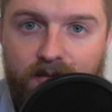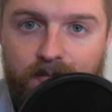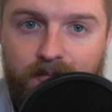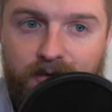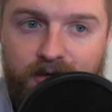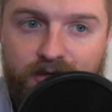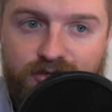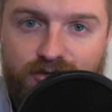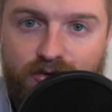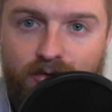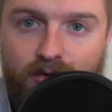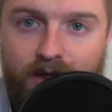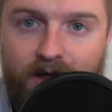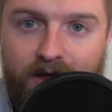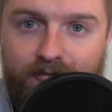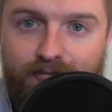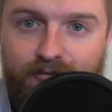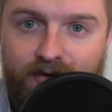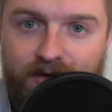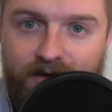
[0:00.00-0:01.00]
Control
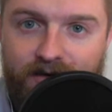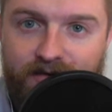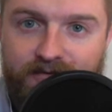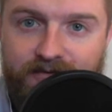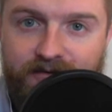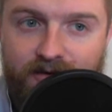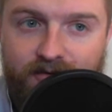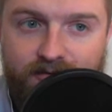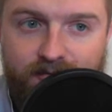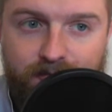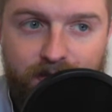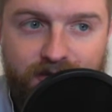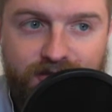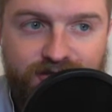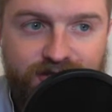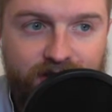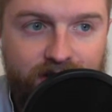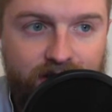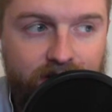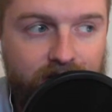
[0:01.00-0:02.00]
F in Excel
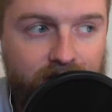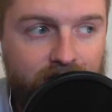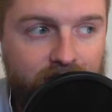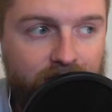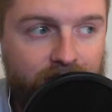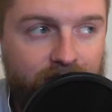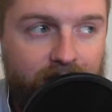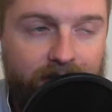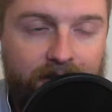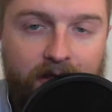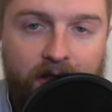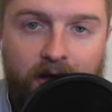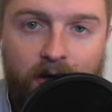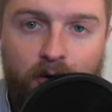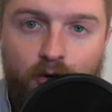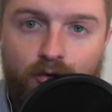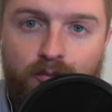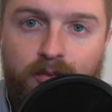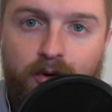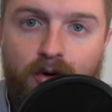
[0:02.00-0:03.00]
spreadsheet, then
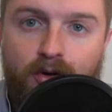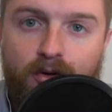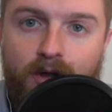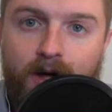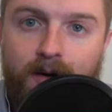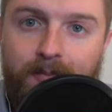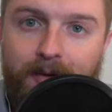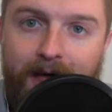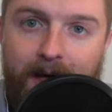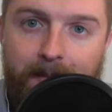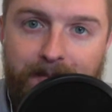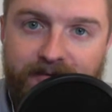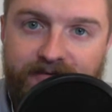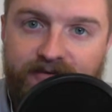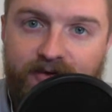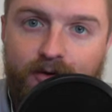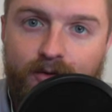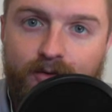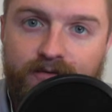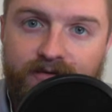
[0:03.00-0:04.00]
it'll pull up
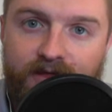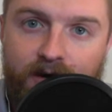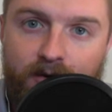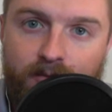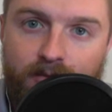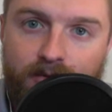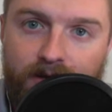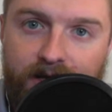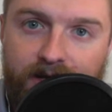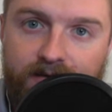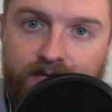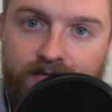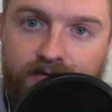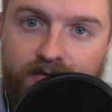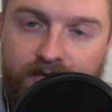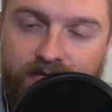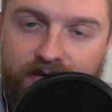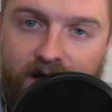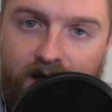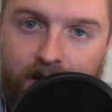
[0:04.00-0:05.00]
episodes that are related to
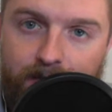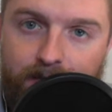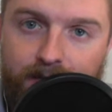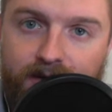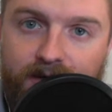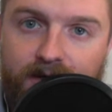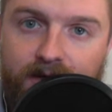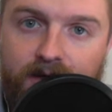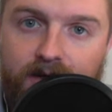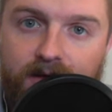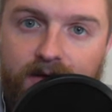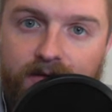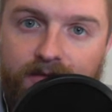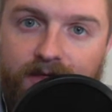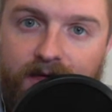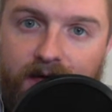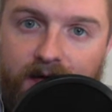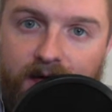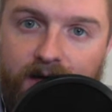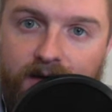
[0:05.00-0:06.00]
the topic
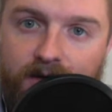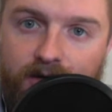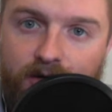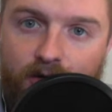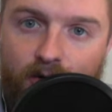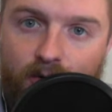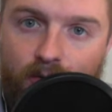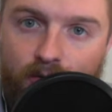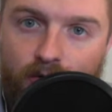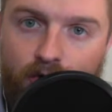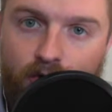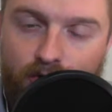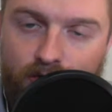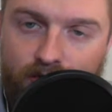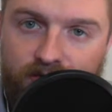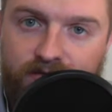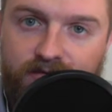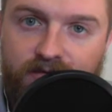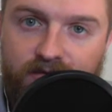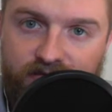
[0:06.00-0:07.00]
that, you're
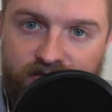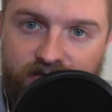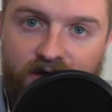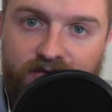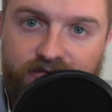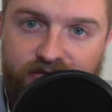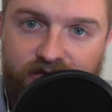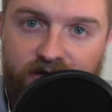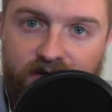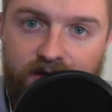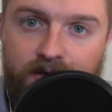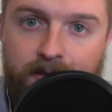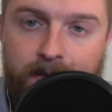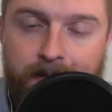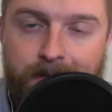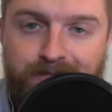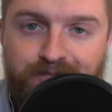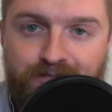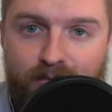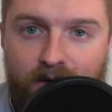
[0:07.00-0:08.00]
discussing
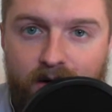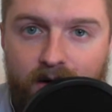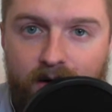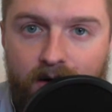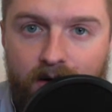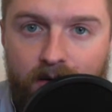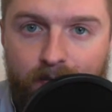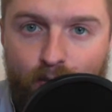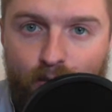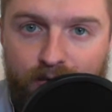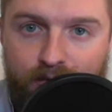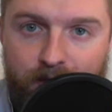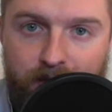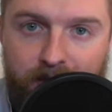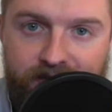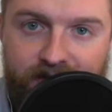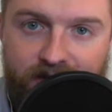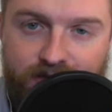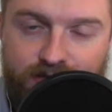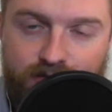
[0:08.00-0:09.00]
with a
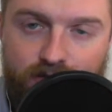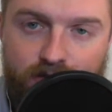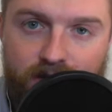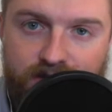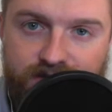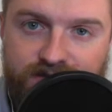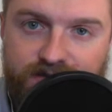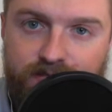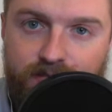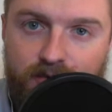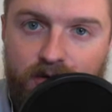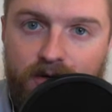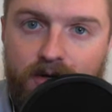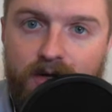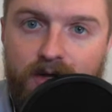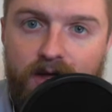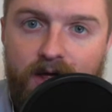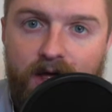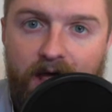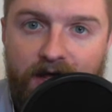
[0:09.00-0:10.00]
potential customer,
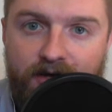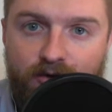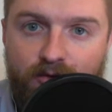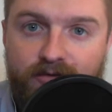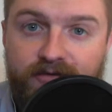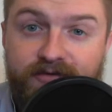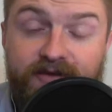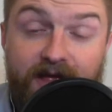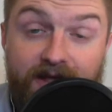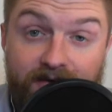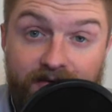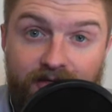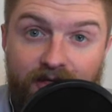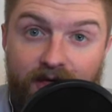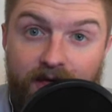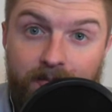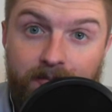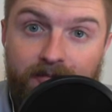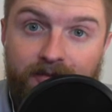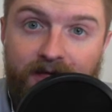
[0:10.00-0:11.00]
and you send
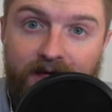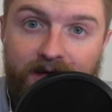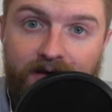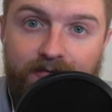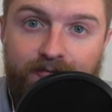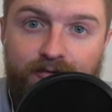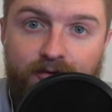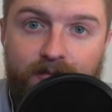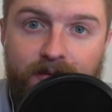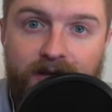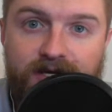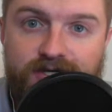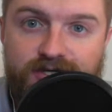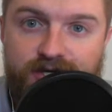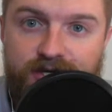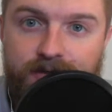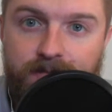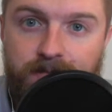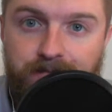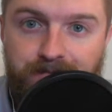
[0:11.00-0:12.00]
them that
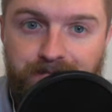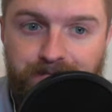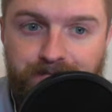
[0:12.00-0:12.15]
information